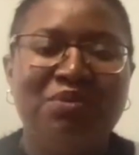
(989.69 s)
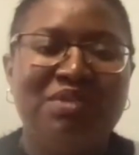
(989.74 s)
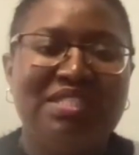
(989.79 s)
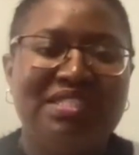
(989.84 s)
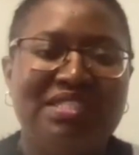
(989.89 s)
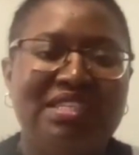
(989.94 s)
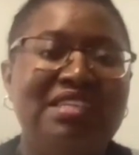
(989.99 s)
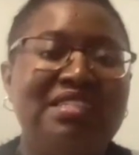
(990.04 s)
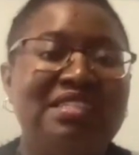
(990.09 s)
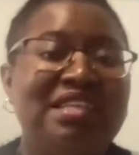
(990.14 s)
He
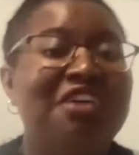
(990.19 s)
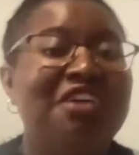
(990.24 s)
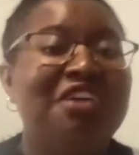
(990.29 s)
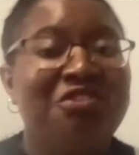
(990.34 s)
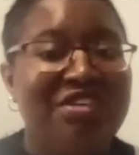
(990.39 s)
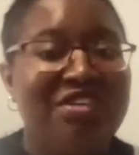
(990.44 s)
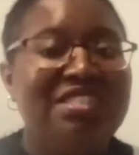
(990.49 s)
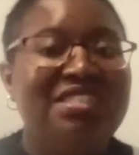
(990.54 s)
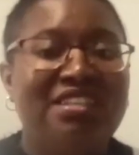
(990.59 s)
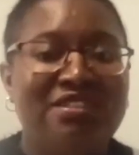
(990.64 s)
says our
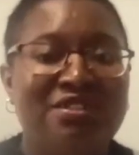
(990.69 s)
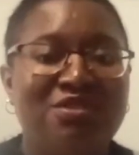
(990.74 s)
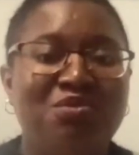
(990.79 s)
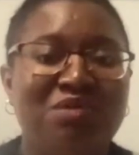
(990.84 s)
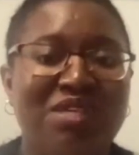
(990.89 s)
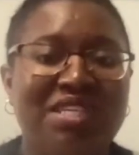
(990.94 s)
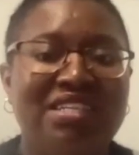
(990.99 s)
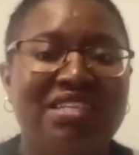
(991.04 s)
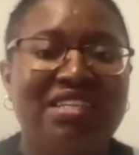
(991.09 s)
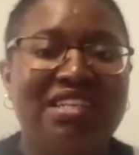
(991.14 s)
greatest
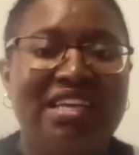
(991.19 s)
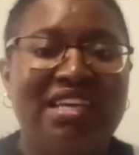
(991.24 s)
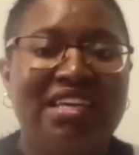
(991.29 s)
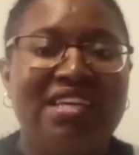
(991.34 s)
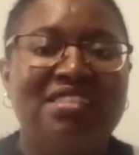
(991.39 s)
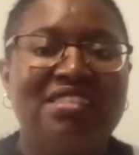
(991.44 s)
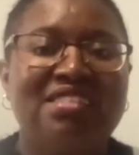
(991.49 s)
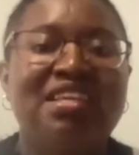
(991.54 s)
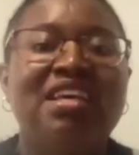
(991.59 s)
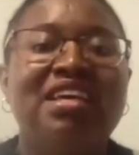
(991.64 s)

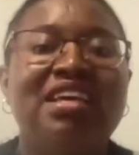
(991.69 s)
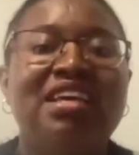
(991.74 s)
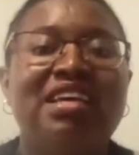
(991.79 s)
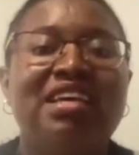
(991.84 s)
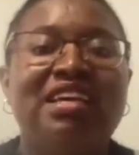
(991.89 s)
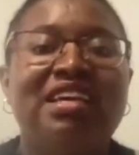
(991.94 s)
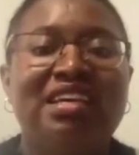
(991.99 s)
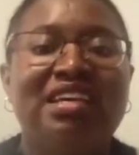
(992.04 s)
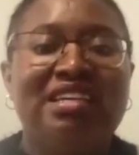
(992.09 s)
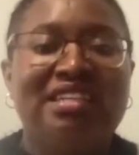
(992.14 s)
weakness
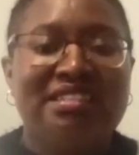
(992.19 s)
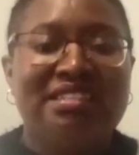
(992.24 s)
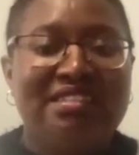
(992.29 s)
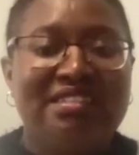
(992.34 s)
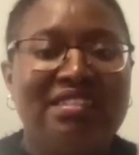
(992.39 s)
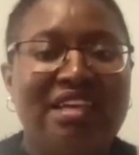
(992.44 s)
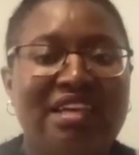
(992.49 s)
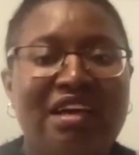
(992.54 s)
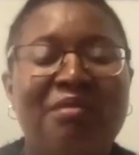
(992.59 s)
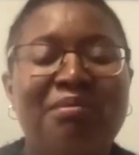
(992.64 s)

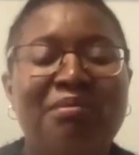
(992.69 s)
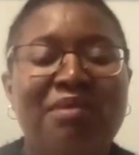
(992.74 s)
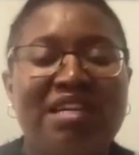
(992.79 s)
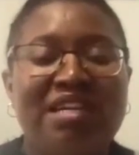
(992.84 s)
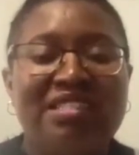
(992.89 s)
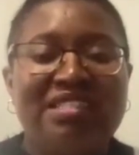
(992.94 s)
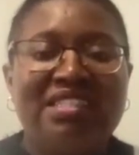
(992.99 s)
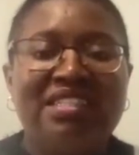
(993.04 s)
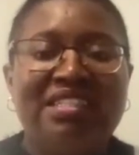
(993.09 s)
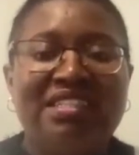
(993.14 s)
is
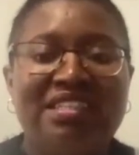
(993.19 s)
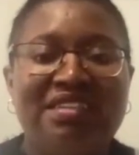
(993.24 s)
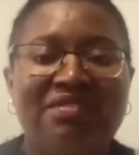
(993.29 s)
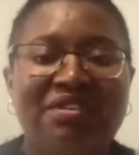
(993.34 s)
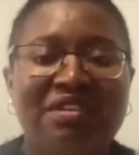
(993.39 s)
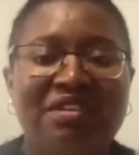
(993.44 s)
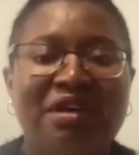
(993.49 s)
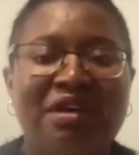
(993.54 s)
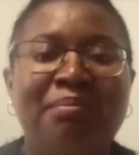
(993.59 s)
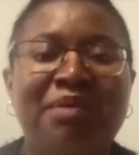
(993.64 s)
actually
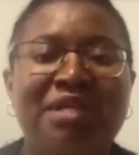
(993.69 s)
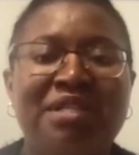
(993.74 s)
giving up.